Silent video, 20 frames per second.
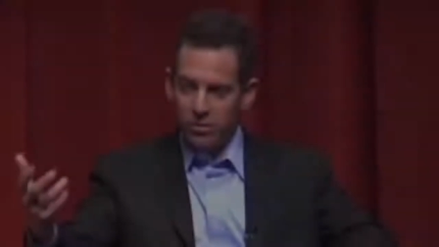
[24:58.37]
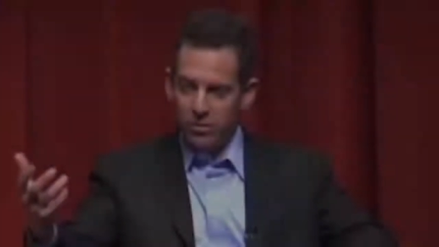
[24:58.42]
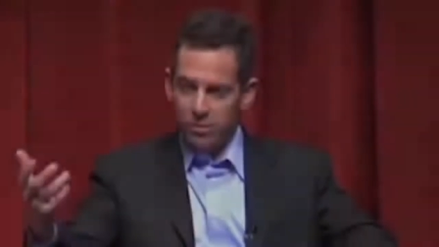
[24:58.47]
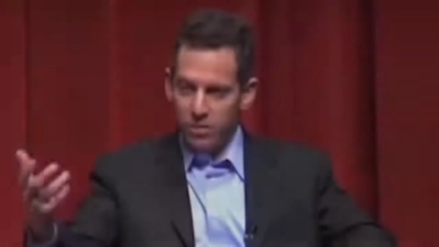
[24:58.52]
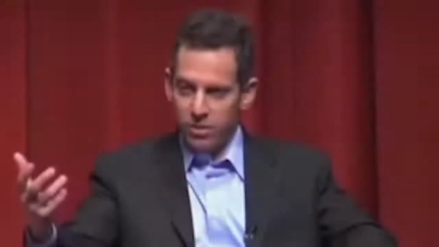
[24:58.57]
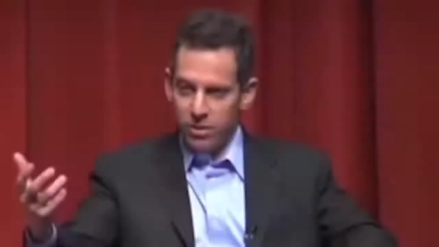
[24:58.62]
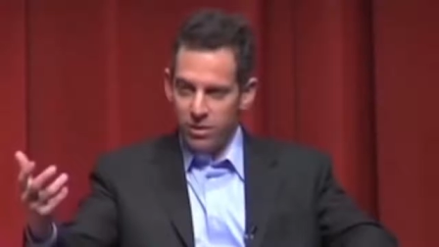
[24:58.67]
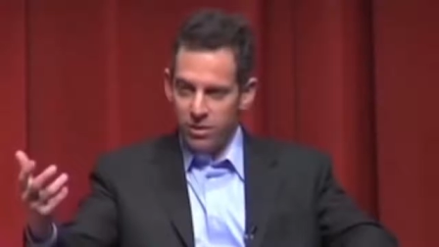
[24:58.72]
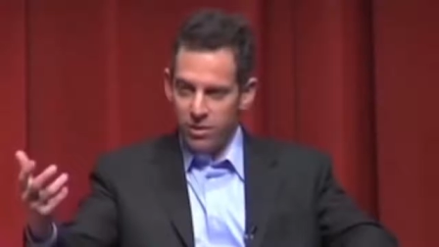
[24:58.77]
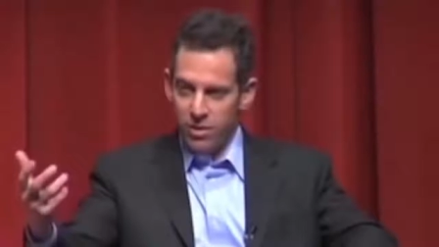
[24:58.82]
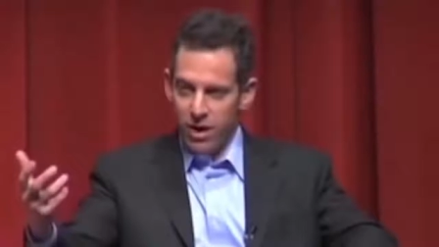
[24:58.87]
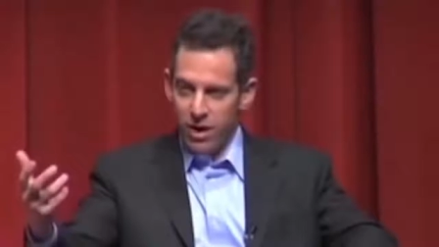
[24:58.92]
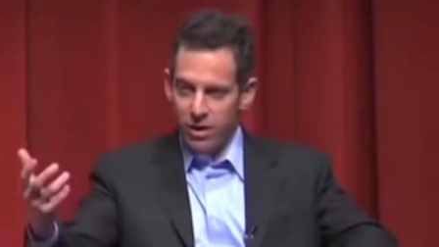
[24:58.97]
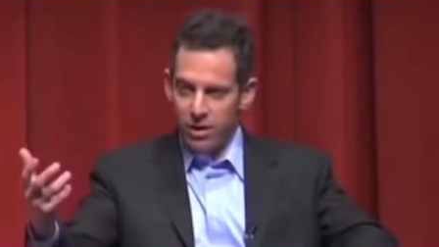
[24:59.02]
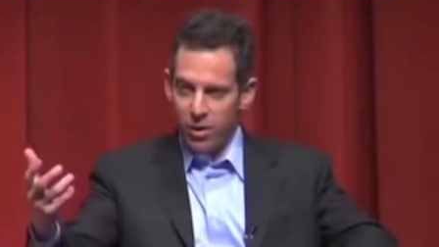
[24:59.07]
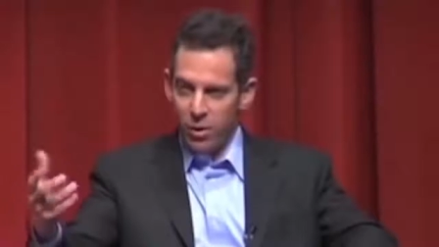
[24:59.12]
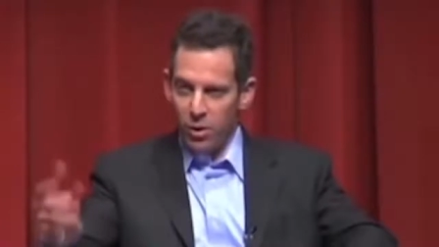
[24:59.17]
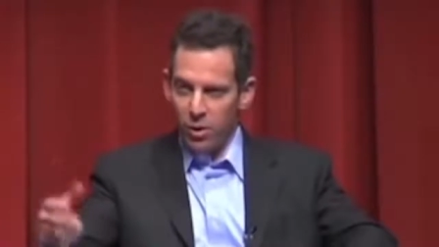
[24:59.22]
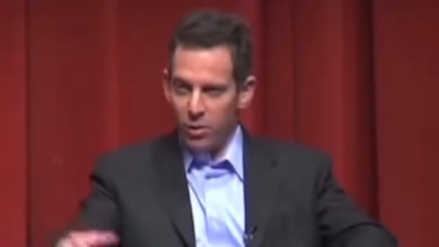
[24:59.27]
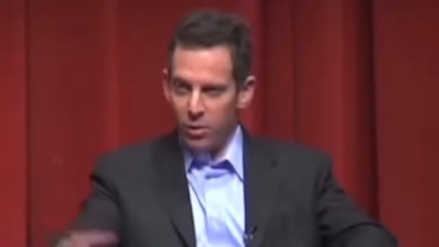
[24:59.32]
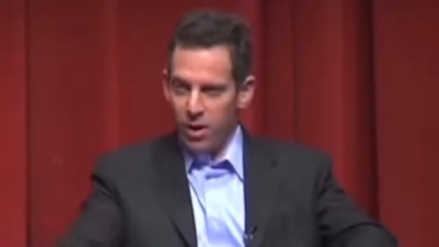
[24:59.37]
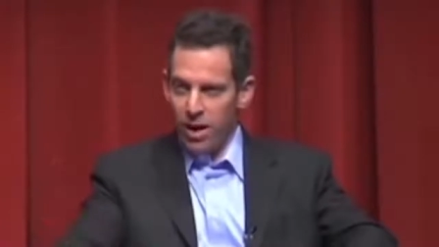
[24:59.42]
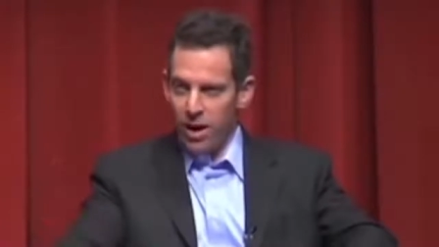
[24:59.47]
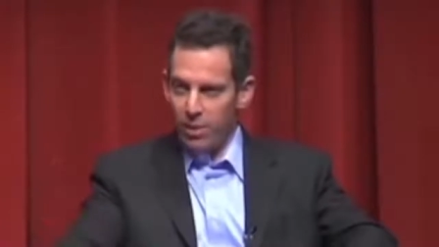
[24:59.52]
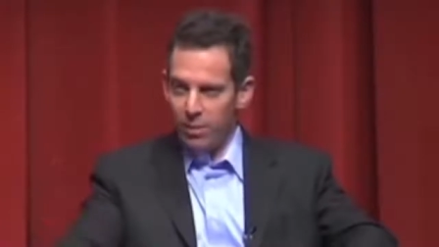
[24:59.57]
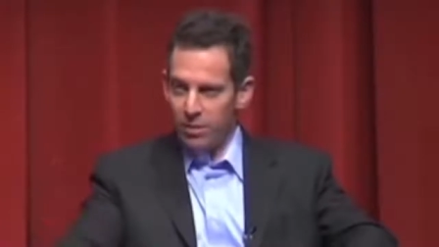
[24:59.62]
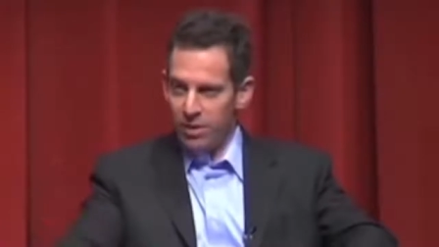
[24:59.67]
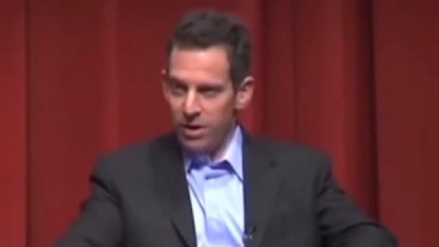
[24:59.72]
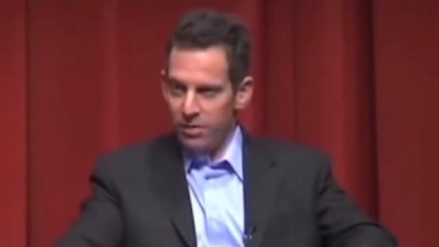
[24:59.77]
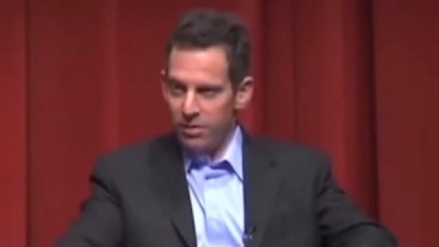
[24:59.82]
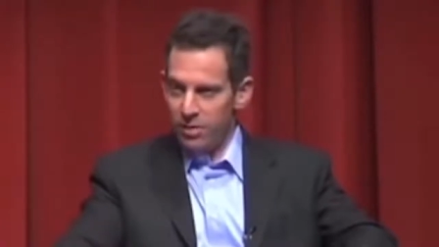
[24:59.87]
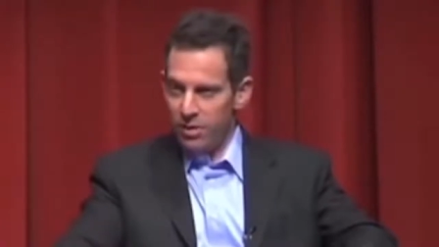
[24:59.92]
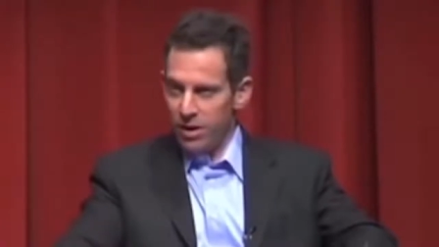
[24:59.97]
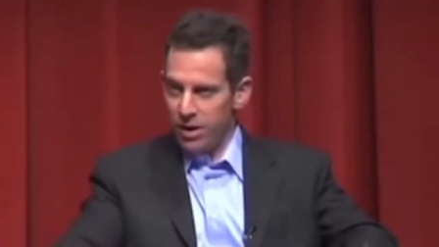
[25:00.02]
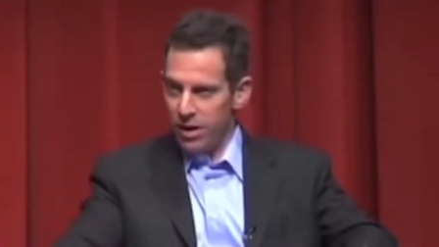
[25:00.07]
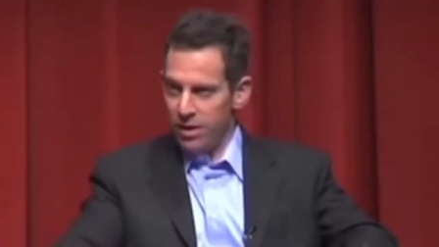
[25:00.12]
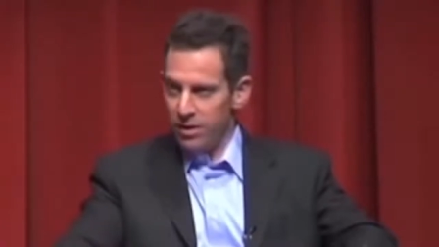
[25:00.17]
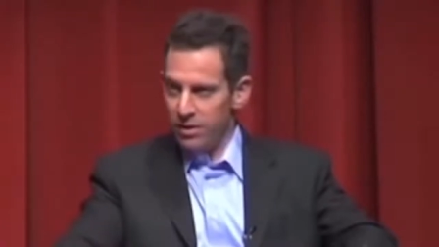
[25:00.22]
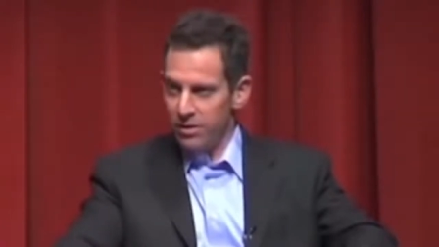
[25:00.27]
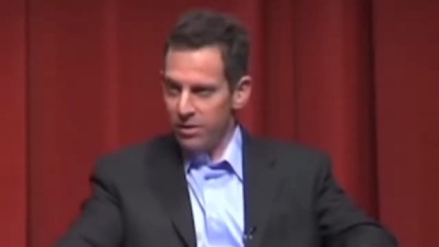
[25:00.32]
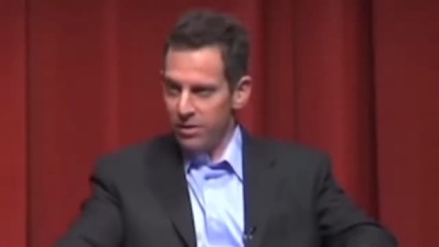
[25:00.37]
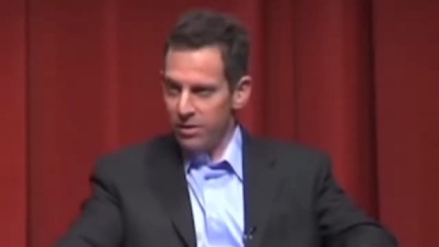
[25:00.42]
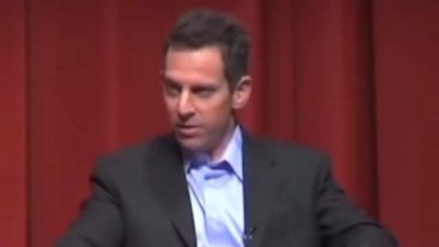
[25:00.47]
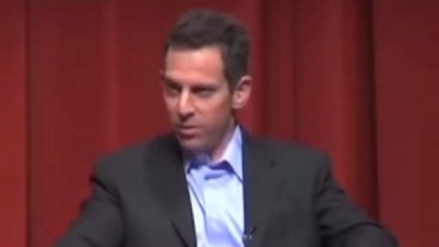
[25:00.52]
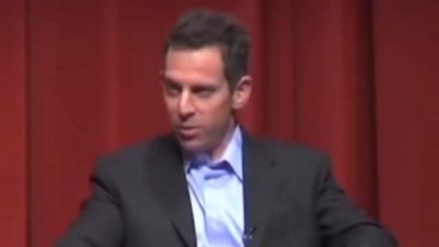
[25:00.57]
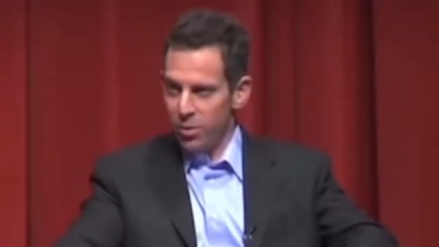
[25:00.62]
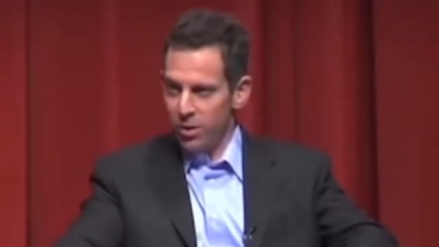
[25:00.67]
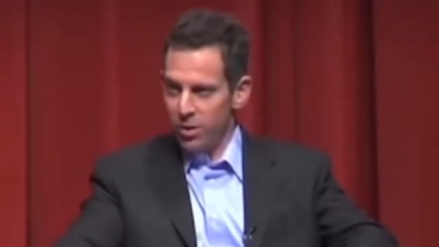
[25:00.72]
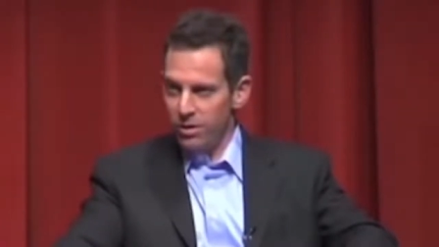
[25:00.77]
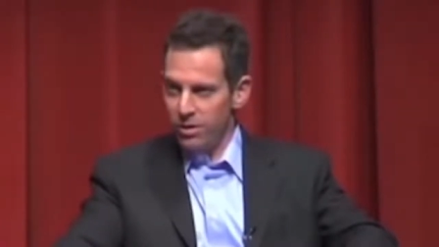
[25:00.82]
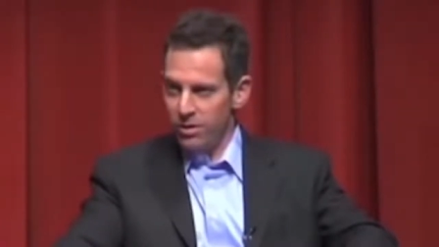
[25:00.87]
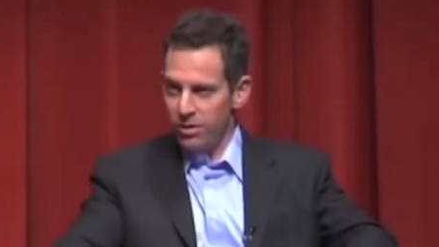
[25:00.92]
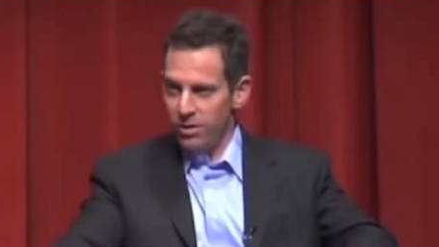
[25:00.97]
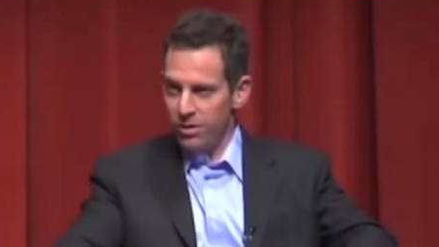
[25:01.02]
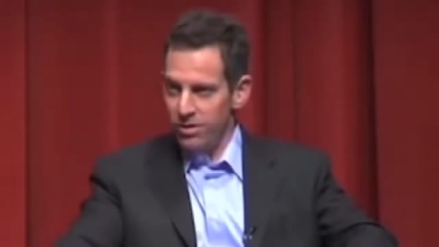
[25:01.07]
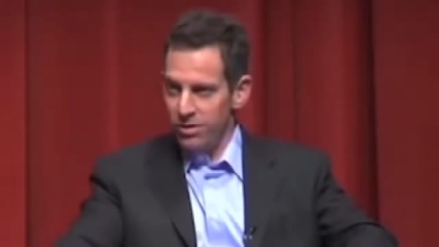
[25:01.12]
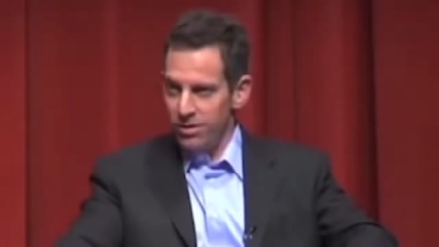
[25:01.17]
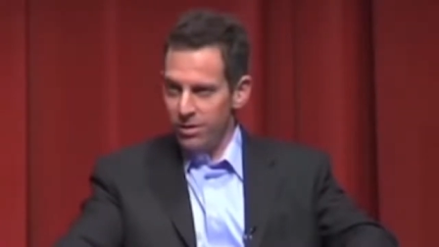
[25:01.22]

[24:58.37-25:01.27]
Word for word: of, of not knowing what happens after death is what